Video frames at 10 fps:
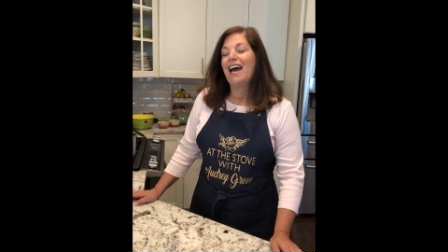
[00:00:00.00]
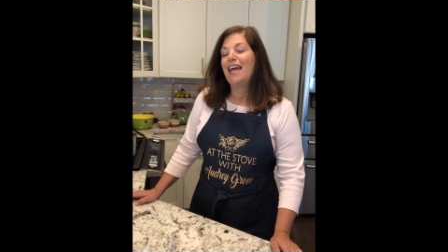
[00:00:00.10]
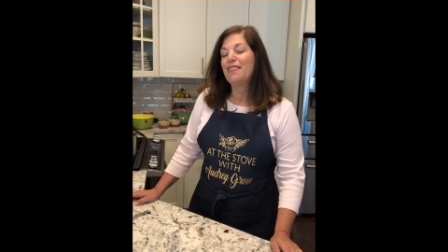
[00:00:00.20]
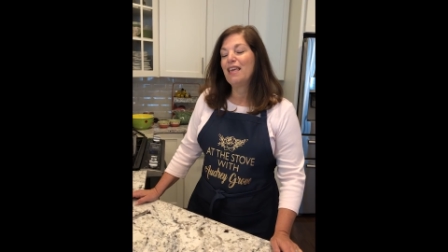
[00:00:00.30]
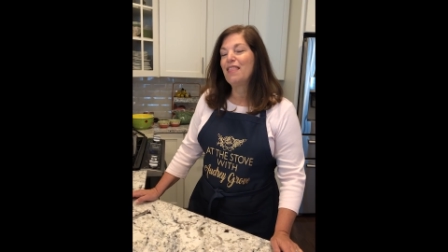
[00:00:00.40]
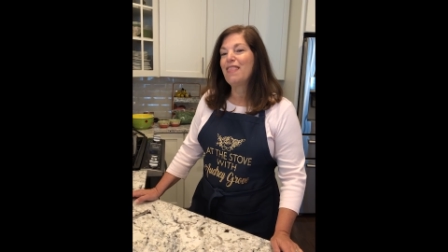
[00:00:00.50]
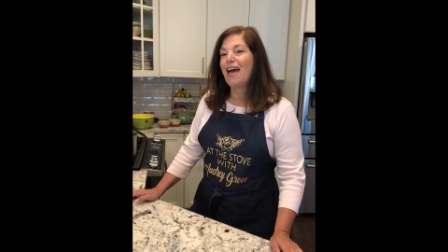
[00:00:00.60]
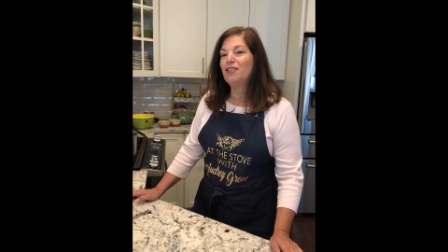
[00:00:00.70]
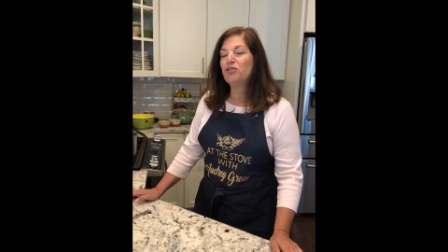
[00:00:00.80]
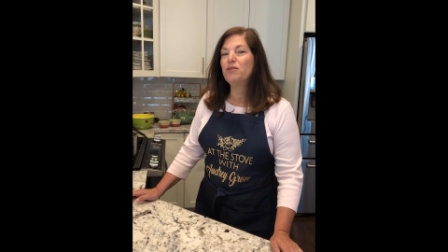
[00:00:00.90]
I think
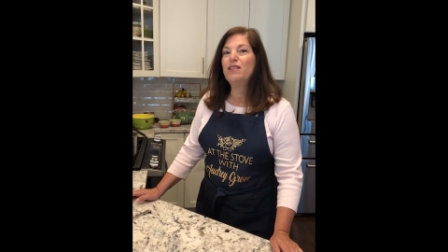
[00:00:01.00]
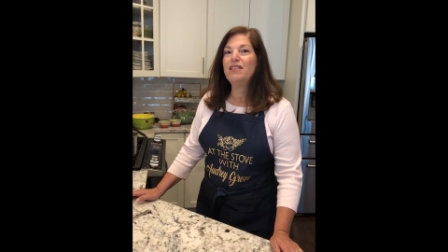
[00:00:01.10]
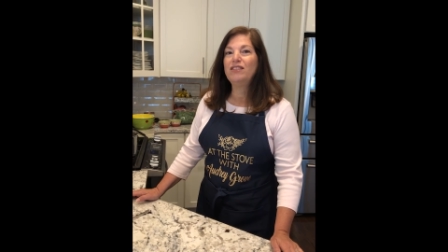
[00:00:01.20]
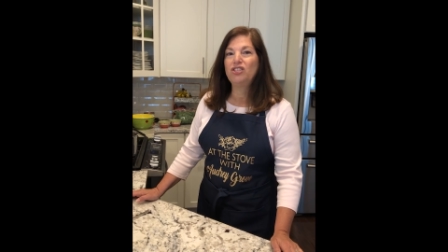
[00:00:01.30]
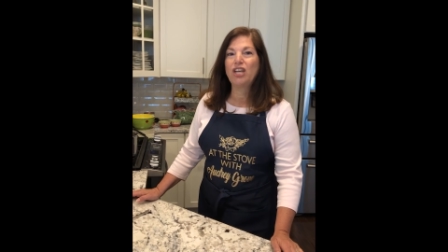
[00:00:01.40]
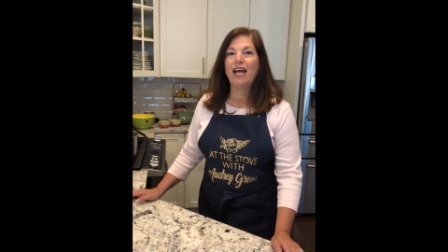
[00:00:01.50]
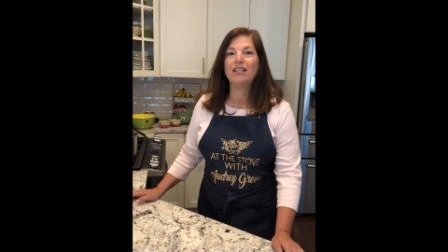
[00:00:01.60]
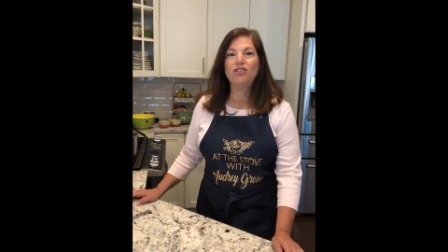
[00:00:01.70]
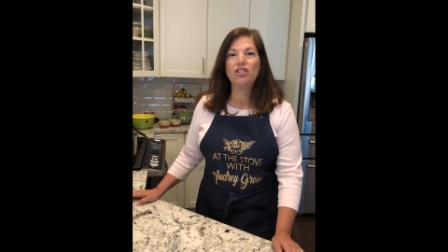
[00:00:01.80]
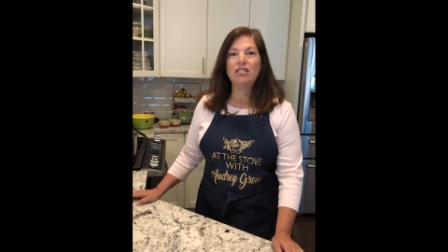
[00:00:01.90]
that during these
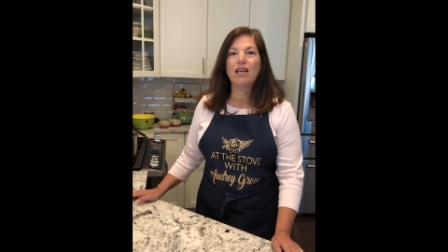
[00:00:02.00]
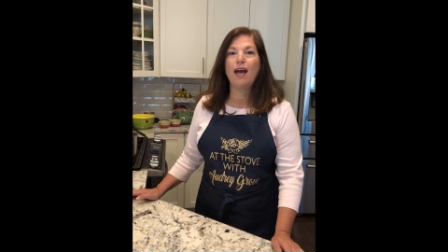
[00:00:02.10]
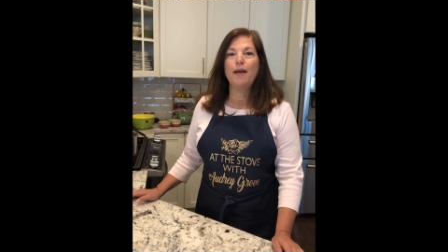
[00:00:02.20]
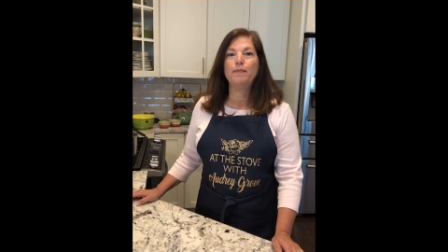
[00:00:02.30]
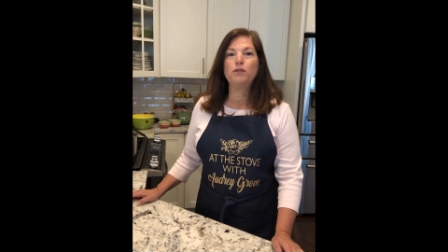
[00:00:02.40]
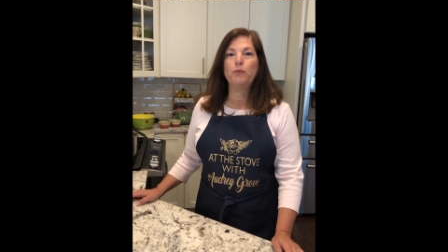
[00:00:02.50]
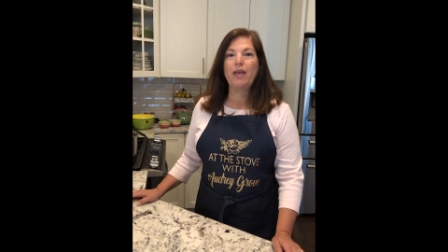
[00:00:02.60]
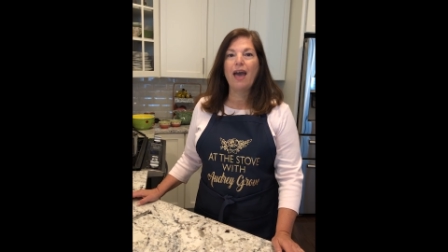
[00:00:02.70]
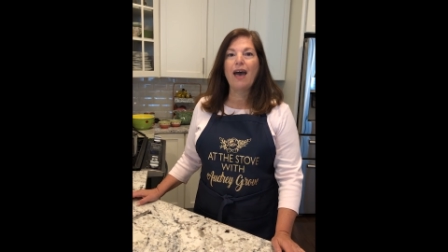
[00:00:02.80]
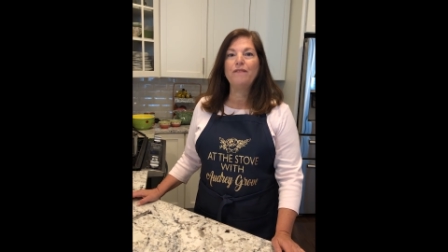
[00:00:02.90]
challenging times, we
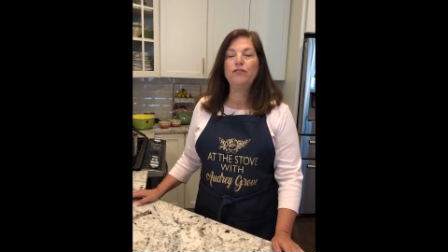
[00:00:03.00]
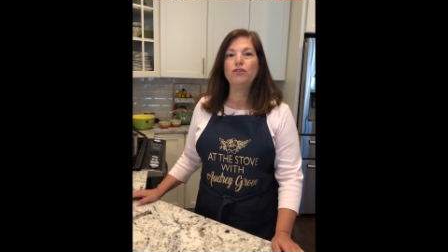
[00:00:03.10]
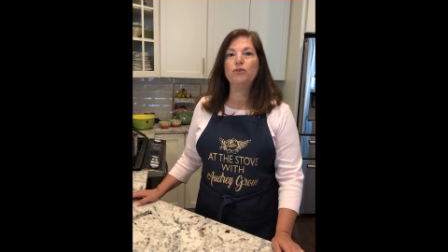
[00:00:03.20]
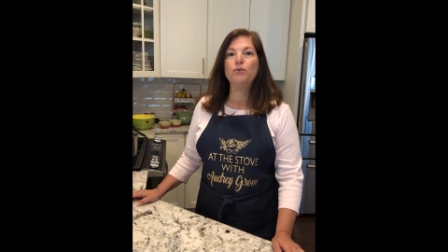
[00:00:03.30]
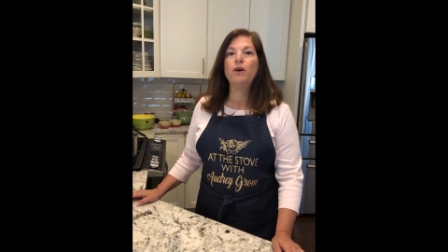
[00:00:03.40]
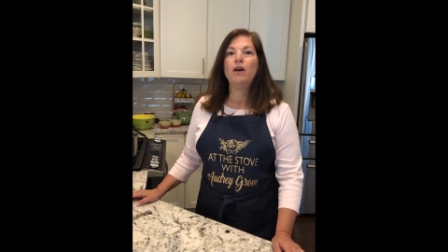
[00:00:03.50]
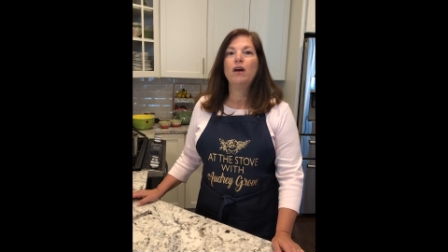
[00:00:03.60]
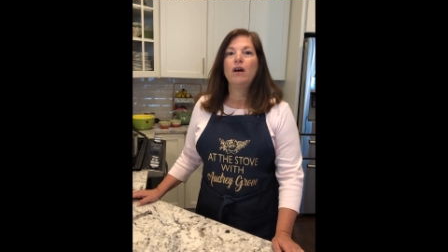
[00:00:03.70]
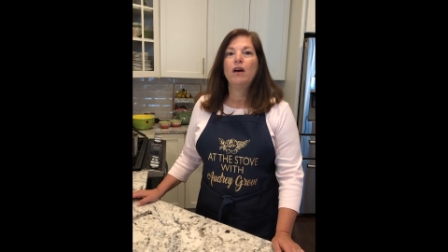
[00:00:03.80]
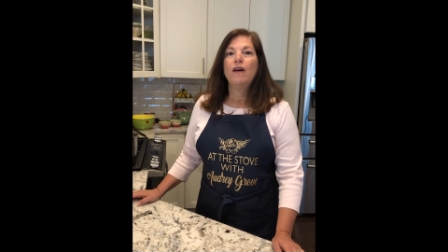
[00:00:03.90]
have to
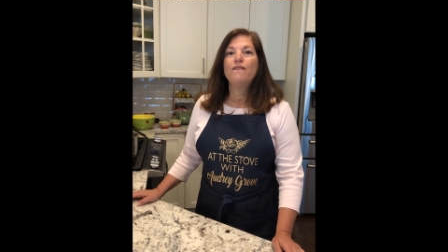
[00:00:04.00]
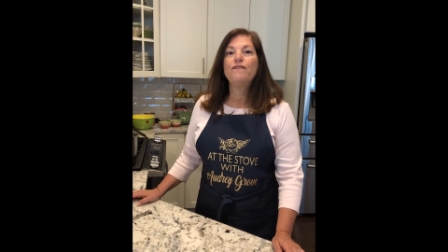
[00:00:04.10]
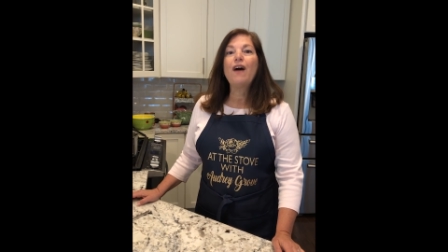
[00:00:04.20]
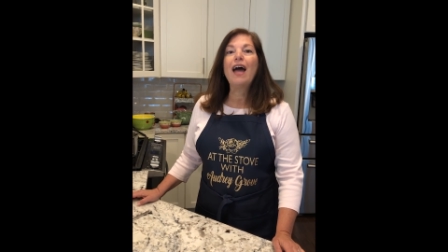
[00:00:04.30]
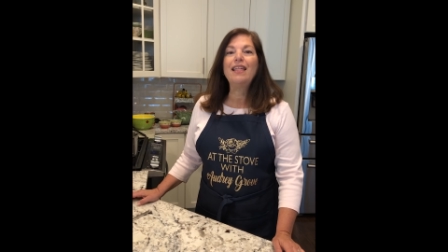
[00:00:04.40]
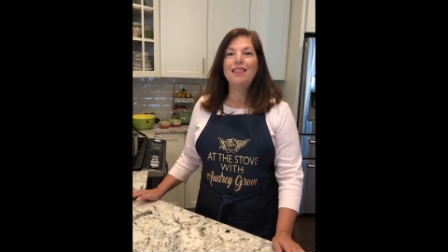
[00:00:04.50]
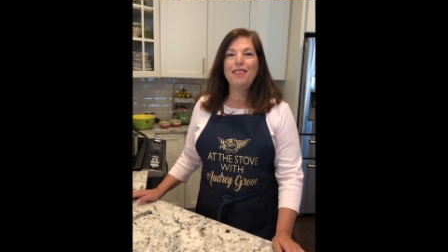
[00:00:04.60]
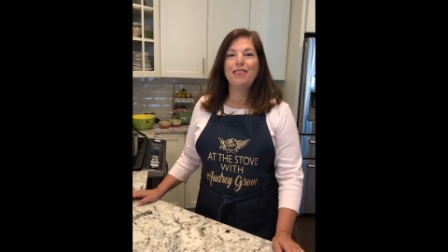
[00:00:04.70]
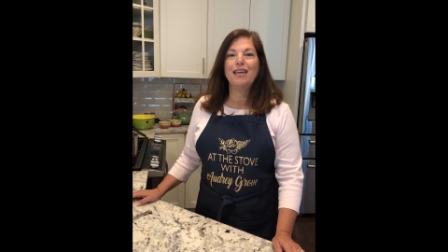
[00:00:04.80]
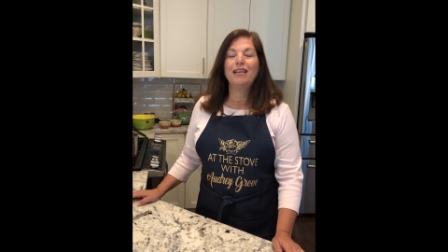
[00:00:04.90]
find the
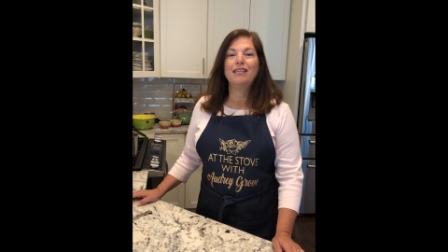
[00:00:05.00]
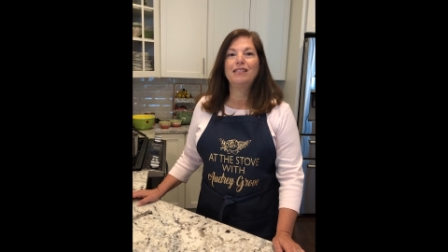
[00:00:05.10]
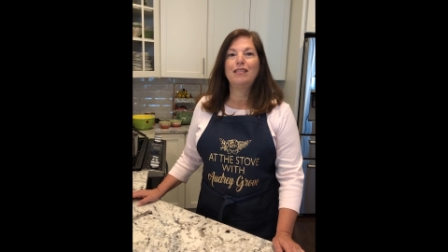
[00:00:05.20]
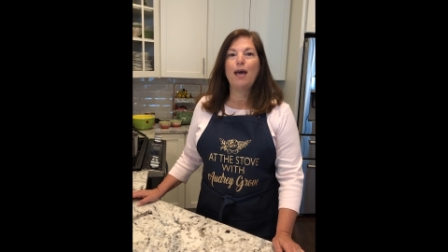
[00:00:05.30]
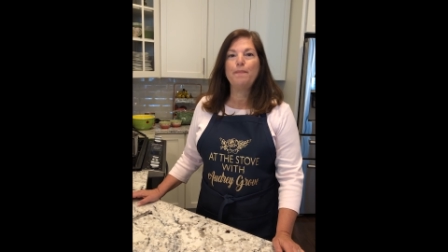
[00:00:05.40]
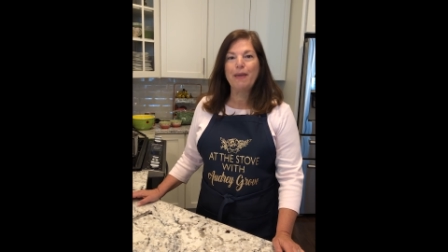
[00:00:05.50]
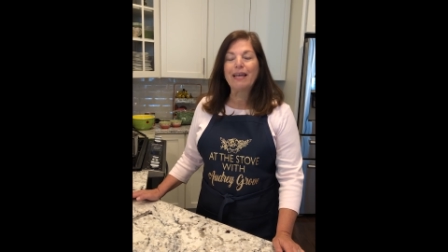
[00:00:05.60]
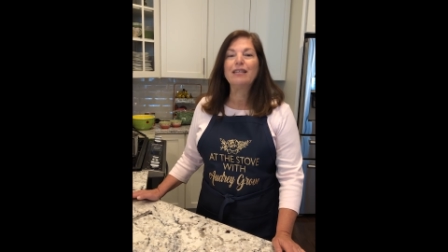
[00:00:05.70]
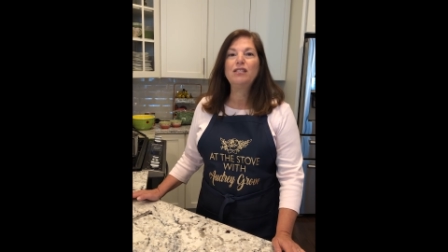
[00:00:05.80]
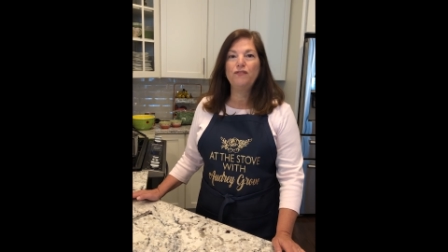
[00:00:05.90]
things that
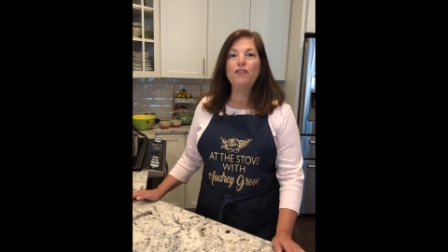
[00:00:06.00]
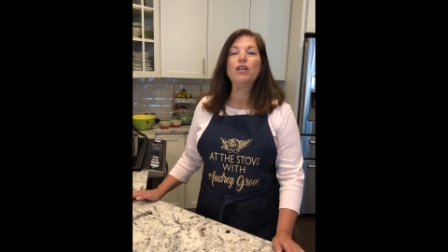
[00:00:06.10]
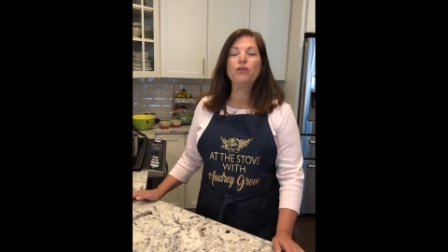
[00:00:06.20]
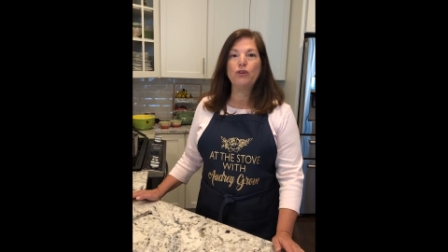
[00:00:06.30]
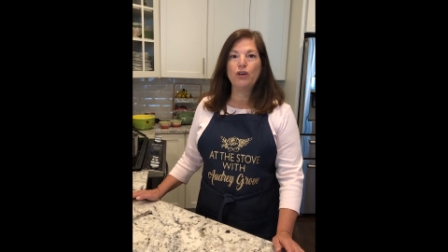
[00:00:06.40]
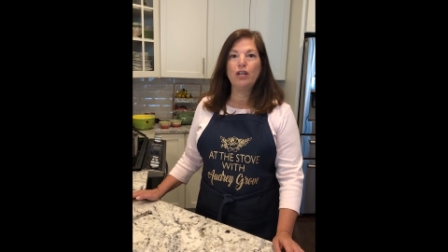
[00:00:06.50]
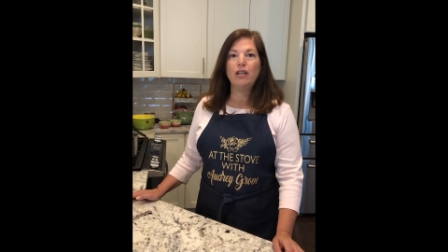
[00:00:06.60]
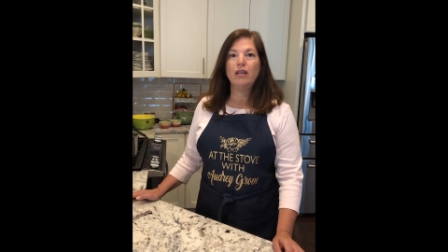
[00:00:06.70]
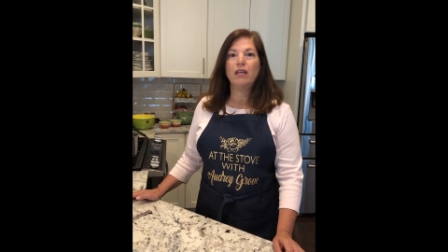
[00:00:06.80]
make us feel good